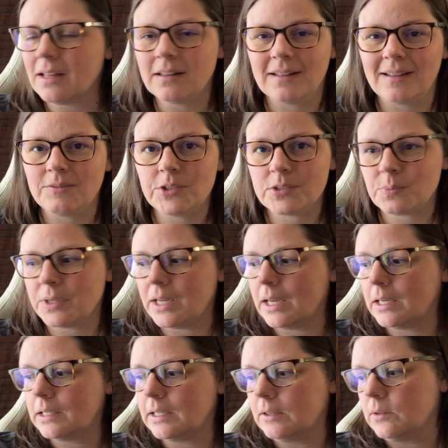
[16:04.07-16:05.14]
They've just been
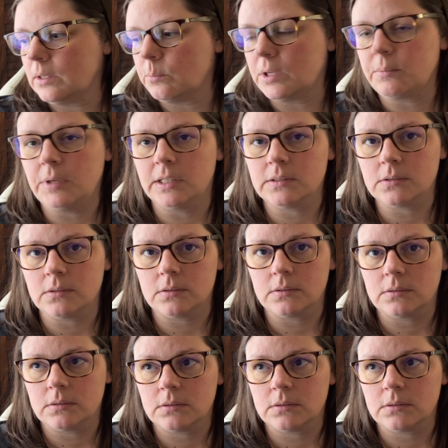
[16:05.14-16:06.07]
hanging out on my mantle.